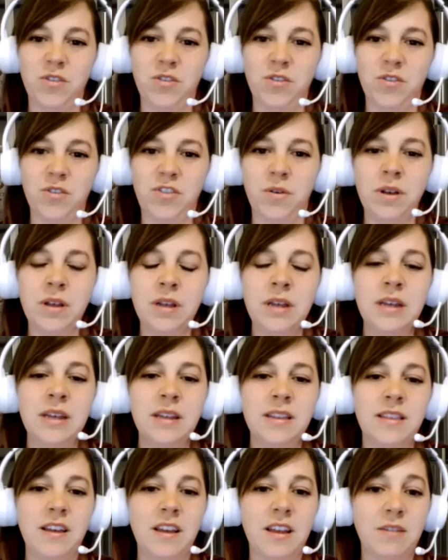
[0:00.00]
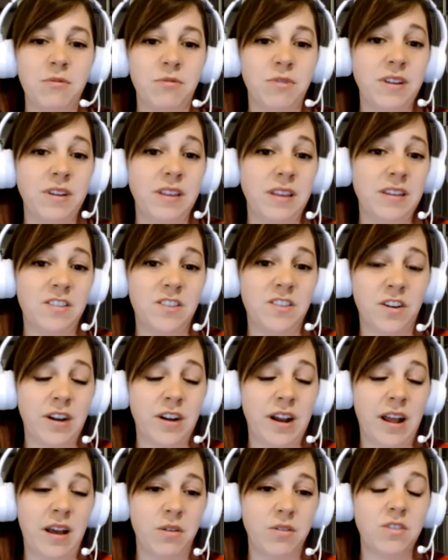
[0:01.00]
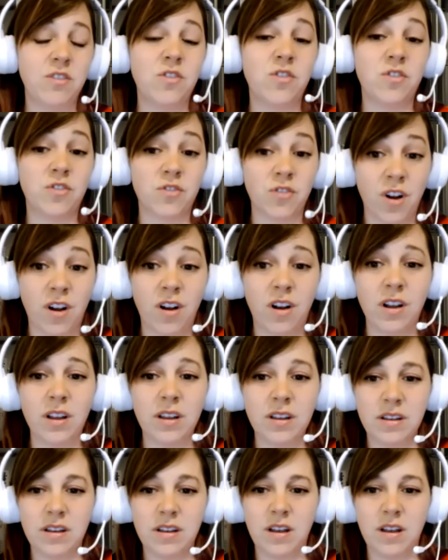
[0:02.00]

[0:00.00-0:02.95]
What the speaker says: So they really started out strong